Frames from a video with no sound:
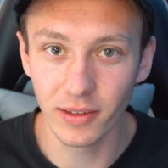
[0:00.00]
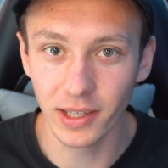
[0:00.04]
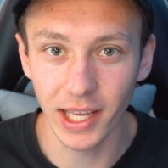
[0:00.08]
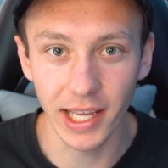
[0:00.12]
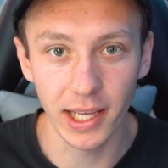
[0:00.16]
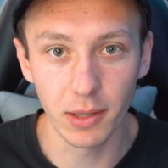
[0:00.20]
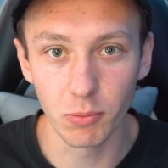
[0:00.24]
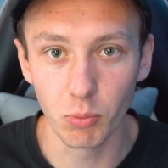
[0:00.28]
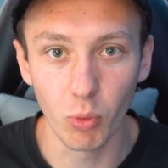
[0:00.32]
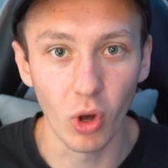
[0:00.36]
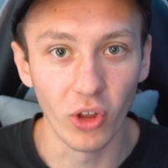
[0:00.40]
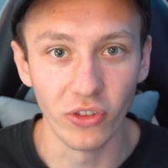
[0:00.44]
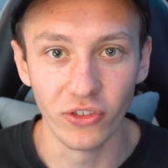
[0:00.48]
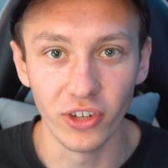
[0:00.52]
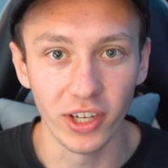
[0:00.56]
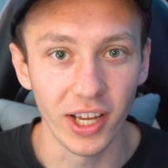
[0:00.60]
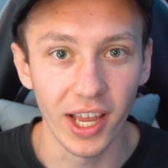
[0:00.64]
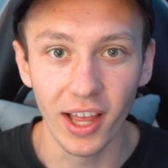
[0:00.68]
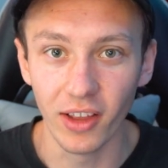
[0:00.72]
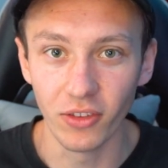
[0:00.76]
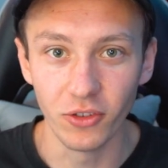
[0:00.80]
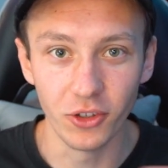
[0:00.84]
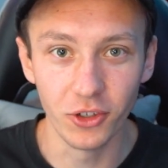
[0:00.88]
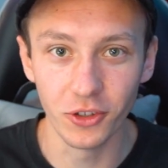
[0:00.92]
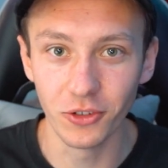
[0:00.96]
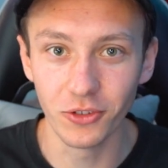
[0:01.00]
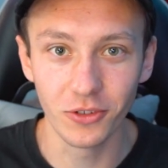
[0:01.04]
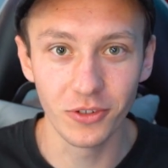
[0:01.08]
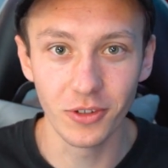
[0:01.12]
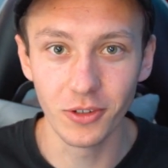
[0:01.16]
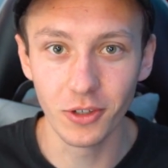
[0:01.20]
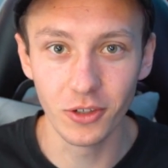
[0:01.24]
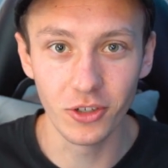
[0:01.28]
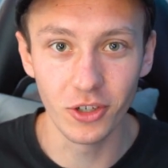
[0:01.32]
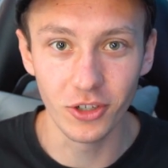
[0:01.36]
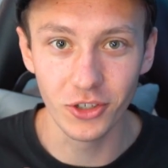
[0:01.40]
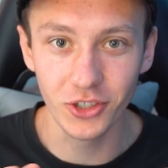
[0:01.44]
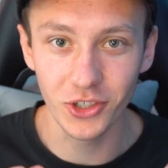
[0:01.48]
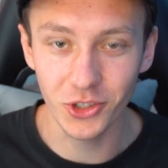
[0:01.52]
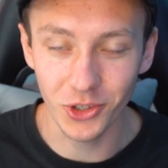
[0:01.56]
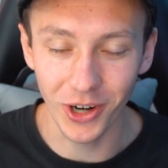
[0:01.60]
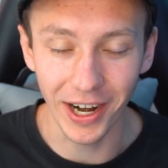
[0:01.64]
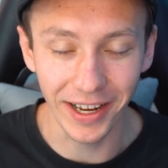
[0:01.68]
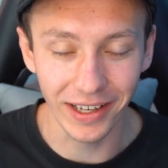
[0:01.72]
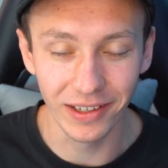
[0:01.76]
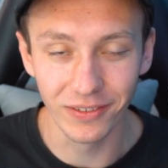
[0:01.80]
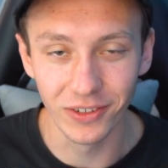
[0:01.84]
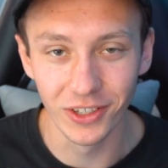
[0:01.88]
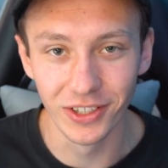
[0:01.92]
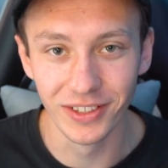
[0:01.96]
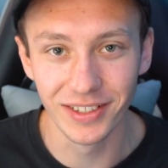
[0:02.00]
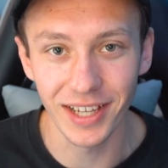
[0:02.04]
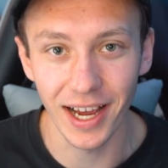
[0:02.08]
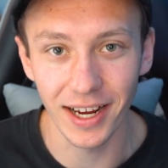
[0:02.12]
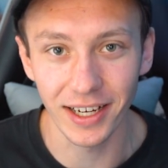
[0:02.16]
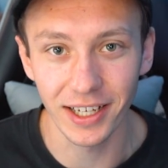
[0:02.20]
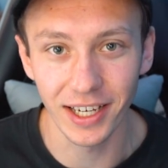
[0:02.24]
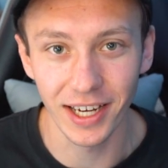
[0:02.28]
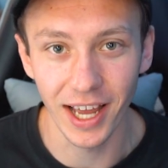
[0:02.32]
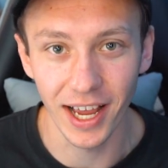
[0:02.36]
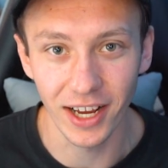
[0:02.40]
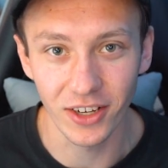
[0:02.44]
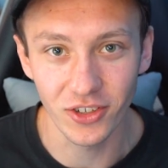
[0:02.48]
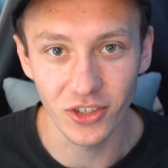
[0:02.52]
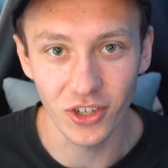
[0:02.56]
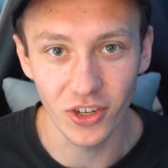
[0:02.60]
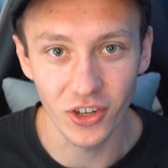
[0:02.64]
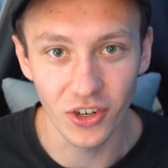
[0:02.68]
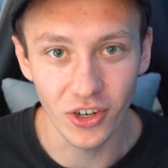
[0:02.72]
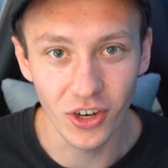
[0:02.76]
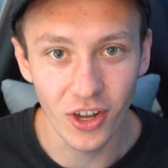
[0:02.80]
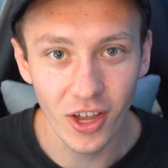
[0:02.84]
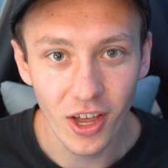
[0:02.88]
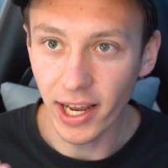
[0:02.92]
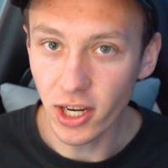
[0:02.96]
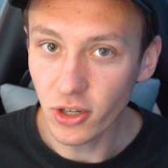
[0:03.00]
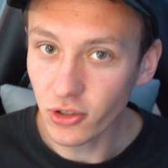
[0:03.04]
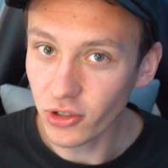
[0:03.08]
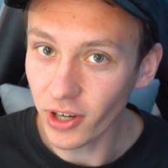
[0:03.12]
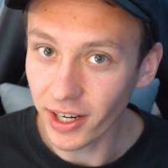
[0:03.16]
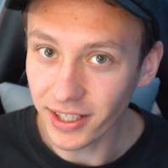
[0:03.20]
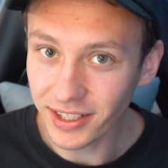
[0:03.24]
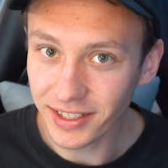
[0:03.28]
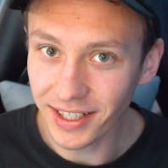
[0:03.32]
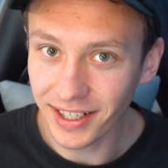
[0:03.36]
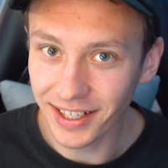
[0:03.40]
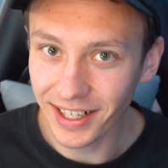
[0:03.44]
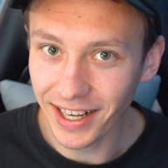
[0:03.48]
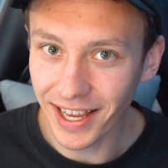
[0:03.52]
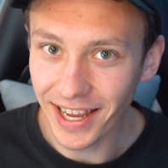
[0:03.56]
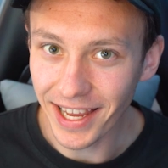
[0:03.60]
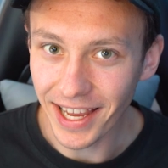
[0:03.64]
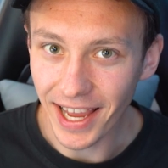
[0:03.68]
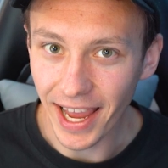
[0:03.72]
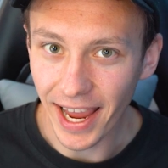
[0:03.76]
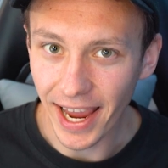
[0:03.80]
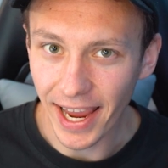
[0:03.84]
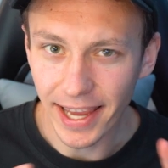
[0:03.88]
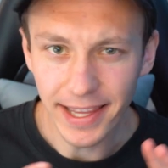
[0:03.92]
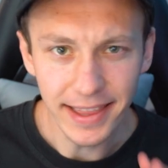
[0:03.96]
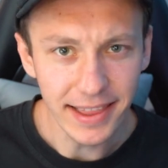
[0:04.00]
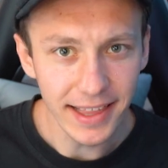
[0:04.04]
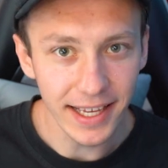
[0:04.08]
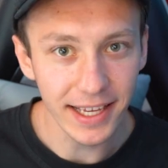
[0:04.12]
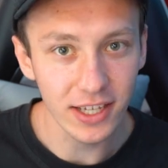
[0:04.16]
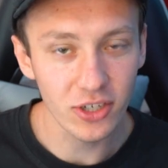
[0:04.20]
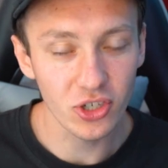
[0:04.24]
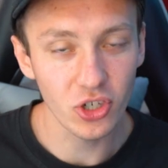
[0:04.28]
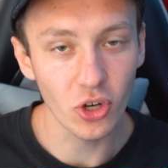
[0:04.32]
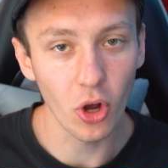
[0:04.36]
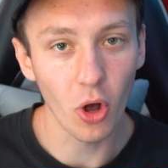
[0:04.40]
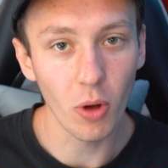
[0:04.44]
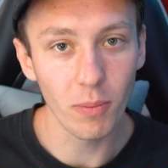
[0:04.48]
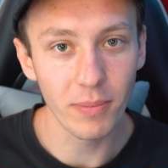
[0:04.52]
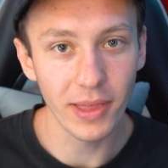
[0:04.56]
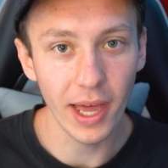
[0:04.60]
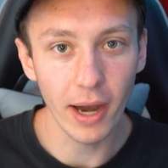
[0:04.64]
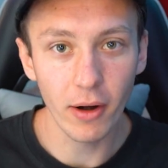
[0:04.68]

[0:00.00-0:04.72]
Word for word: It once again just just strengthens that connection. Interestingly, in this shop